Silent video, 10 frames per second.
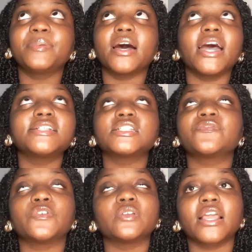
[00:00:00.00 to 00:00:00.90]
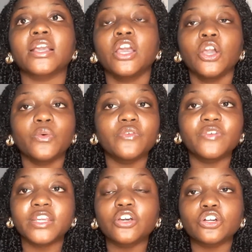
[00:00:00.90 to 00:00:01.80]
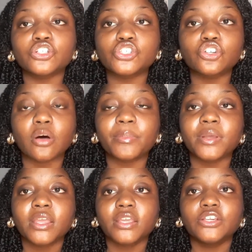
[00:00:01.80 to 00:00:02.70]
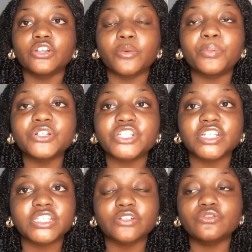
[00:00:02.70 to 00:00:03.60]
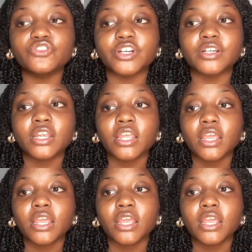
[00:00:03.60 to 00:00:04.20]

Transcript: But I just feel like we've really got to stop, you know, pushing children.